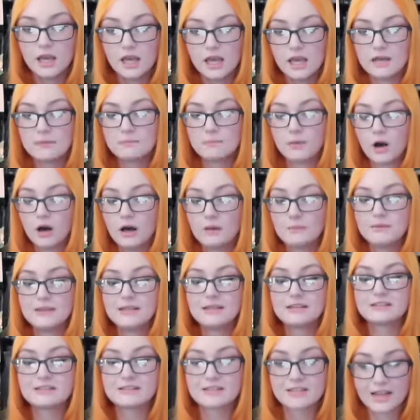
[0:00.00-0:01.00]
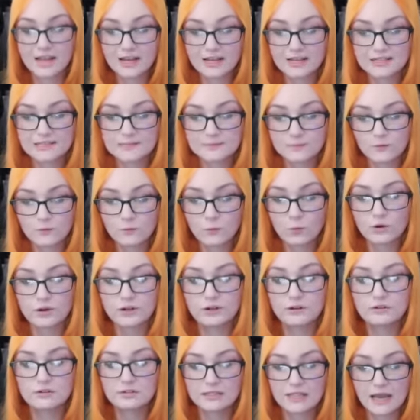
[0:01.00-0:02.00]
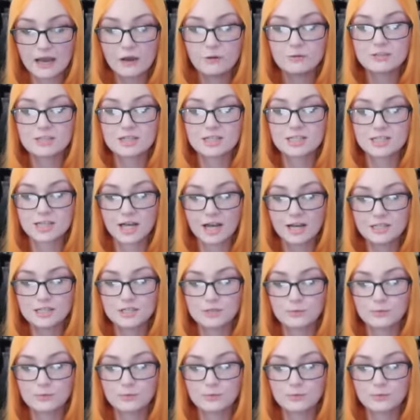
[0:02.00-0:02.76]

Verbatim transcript: and popping a before you're allowed to touch